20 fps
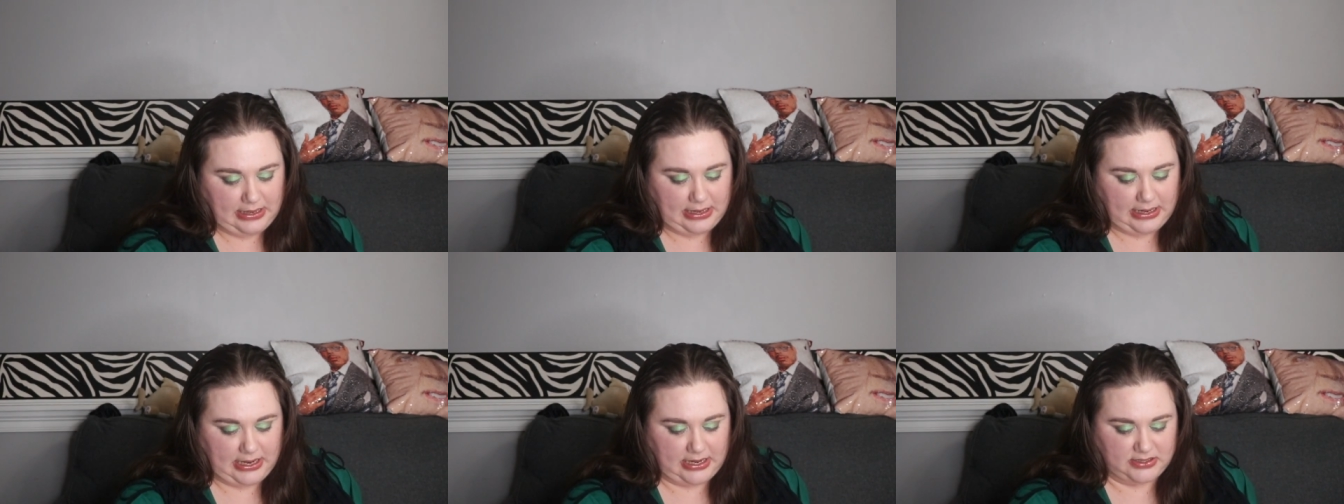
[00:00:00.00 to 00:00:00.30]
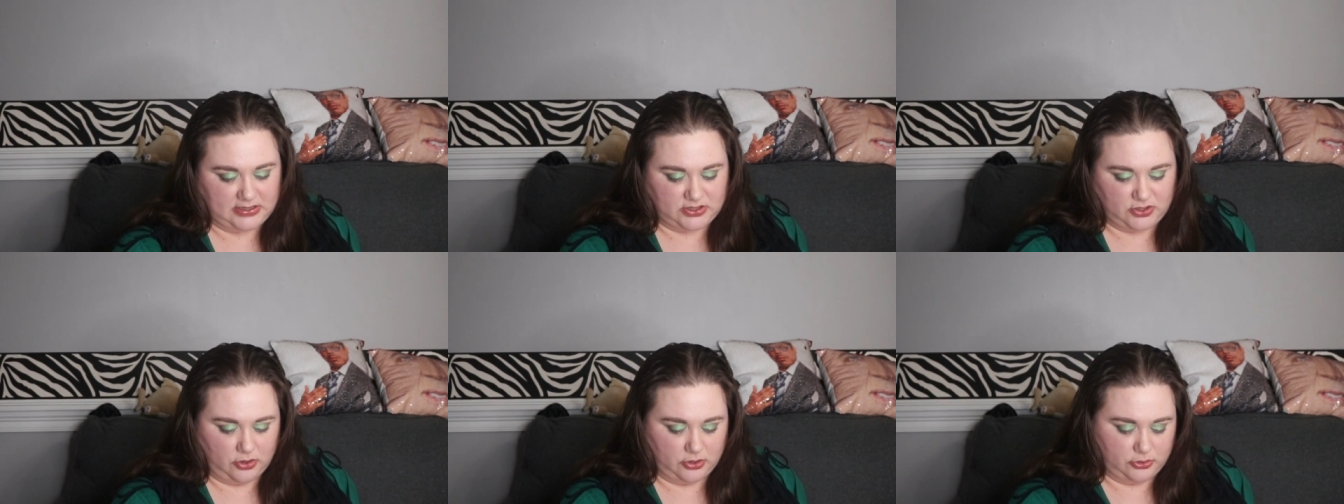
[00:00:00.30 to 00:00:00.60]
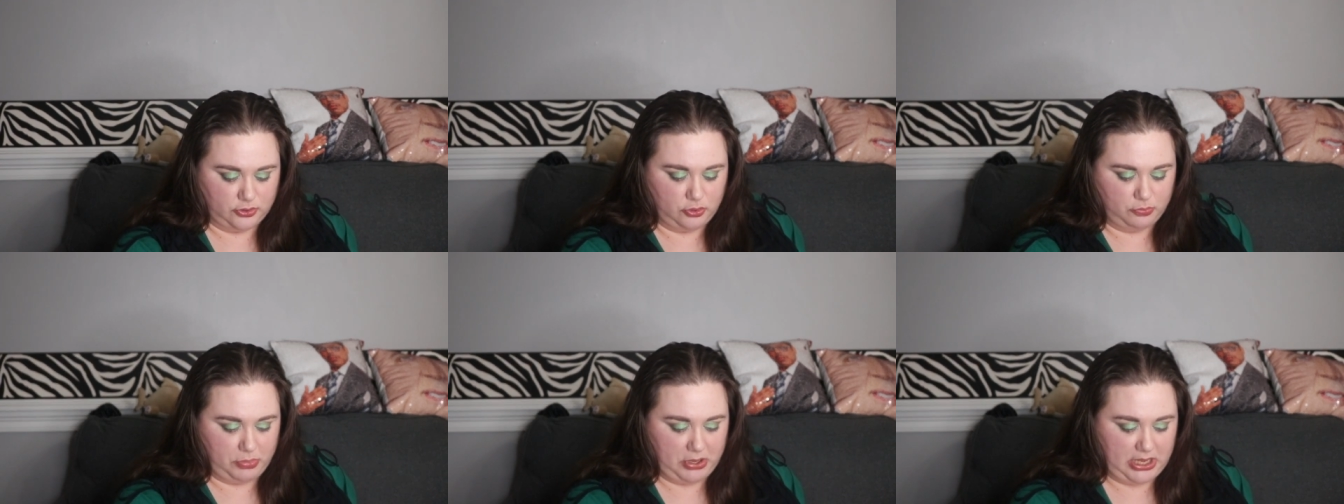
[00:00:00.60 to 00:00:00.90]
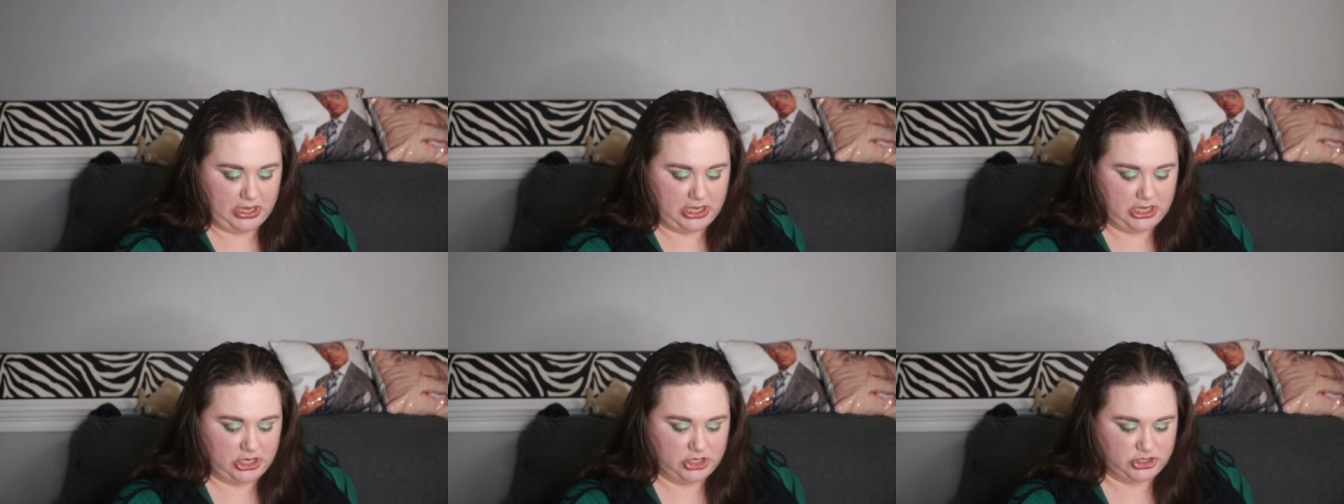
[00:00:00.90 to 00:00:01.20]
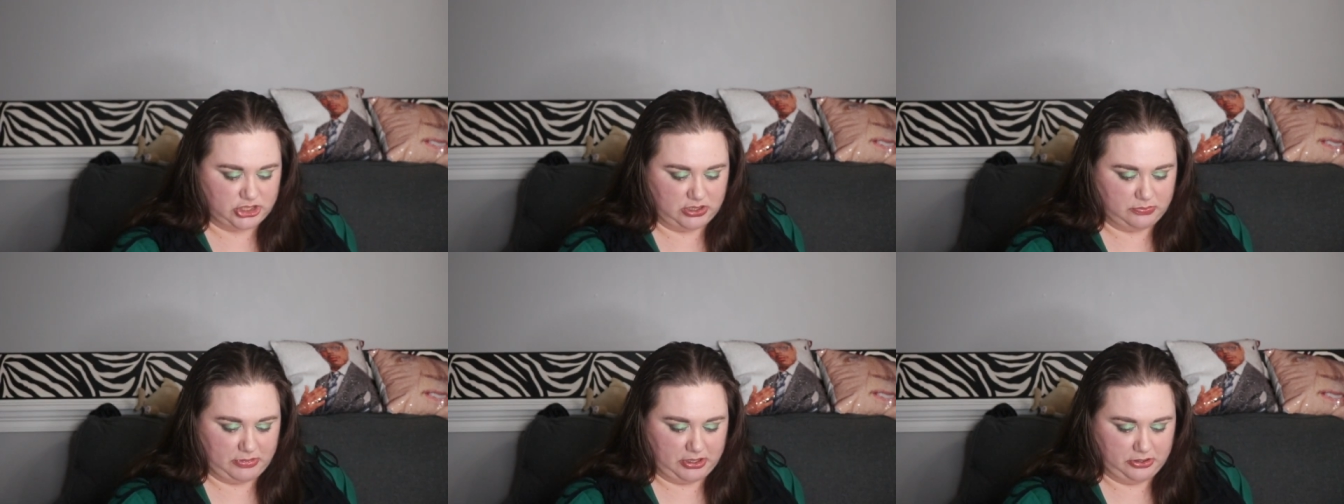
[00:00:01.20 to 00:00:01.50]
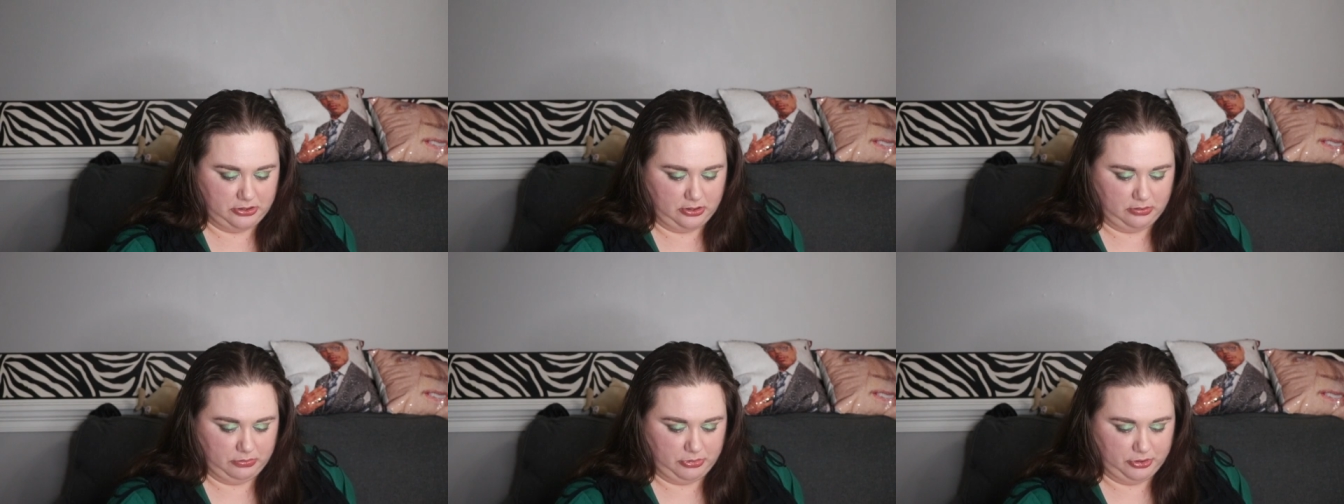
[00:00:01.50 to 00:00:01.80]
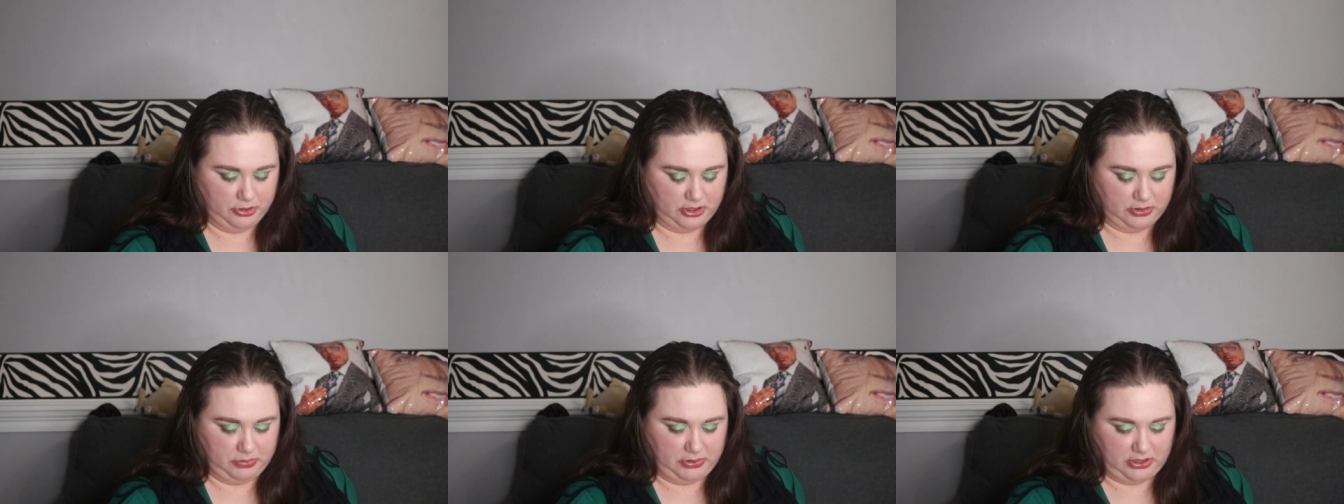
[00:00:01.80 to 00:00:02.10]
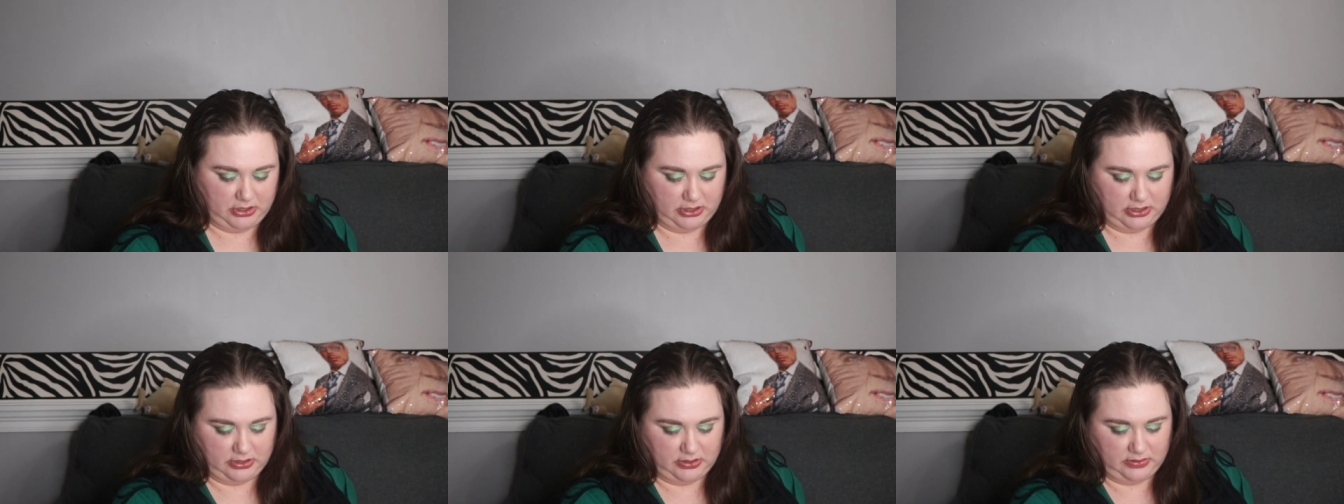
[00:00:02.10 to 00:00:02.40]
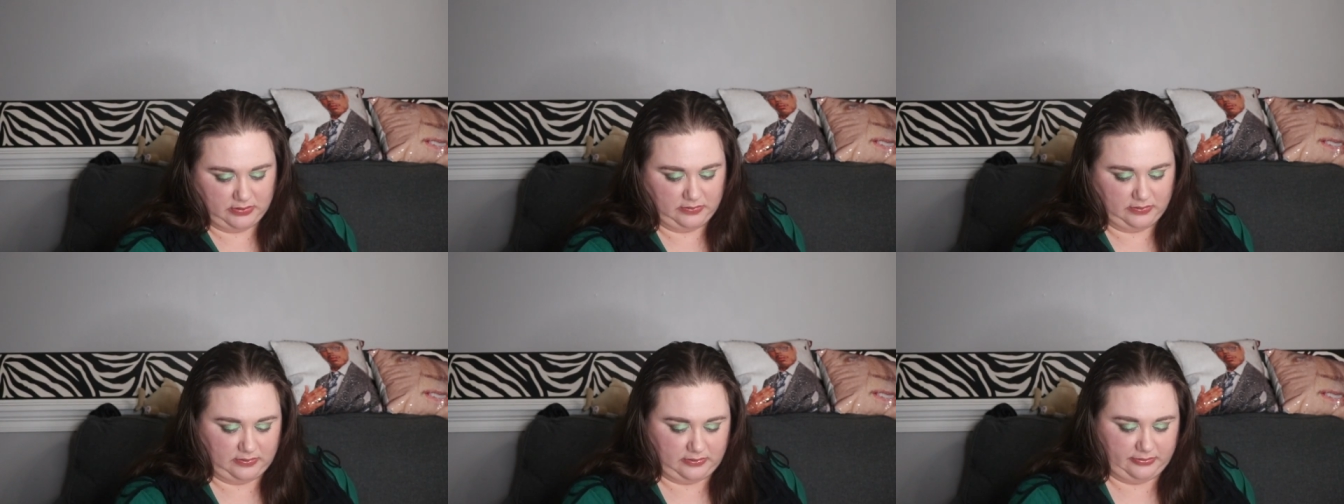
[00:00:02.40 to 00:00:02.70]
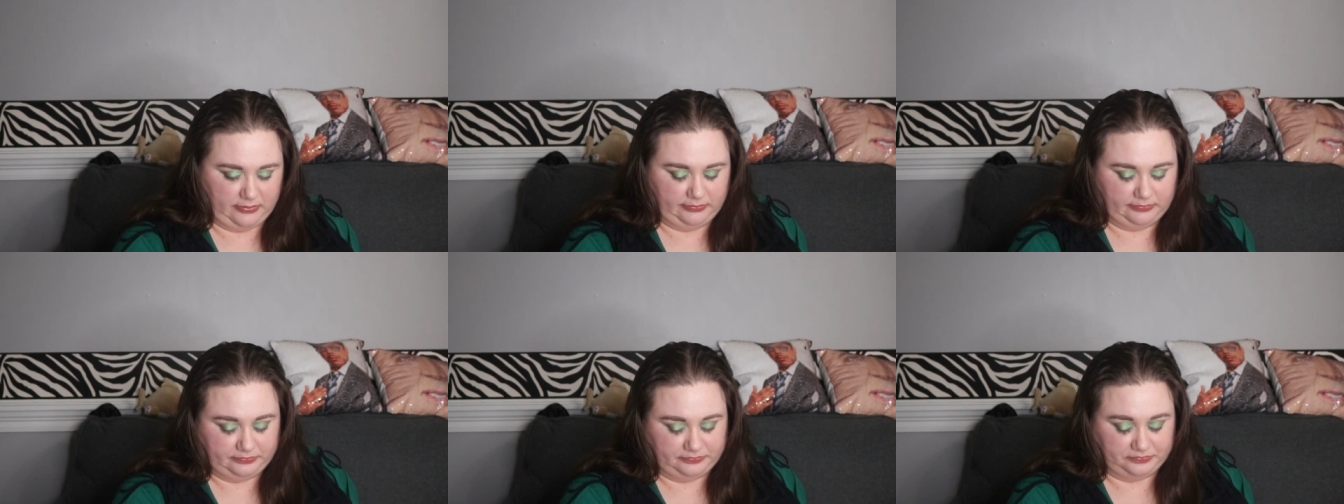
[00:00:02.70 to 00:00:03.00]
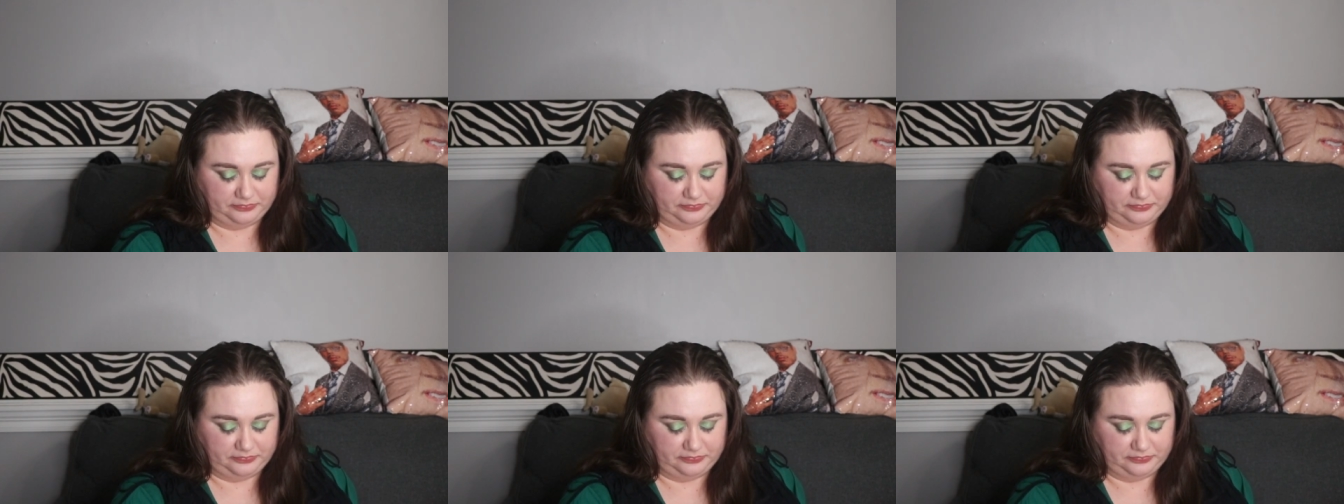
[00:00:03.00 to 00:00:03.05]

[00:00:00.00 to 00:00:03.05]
I had to start a new page in my notebook because,